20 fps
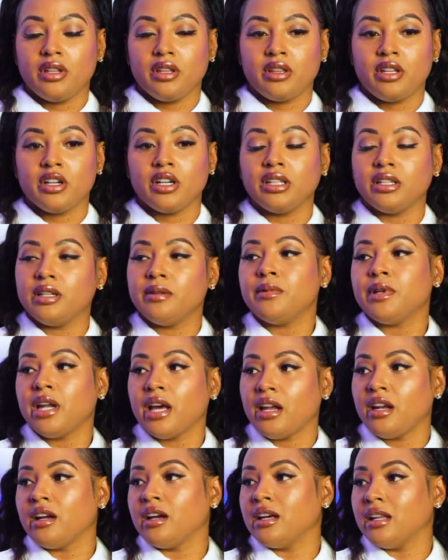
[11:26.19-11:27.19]
they're
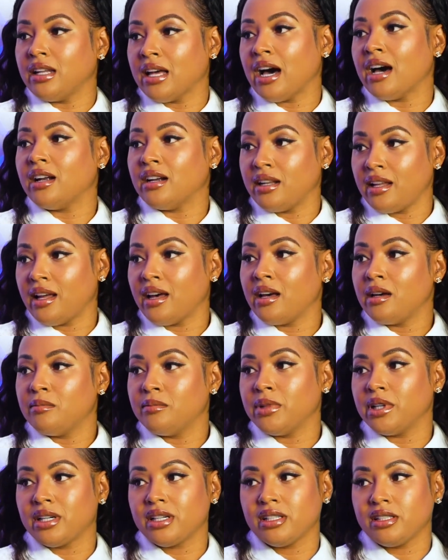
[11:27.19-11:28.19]
eliminating a lot of that
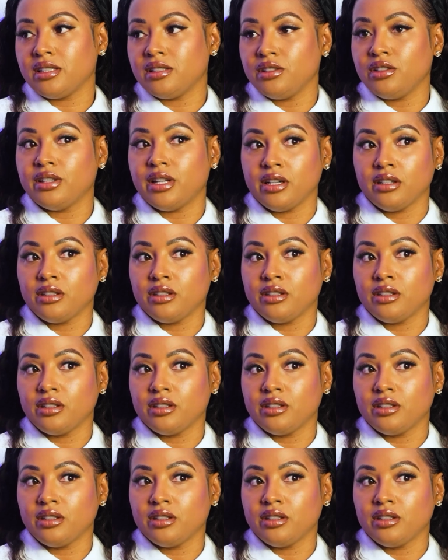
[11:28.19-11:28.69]
because they're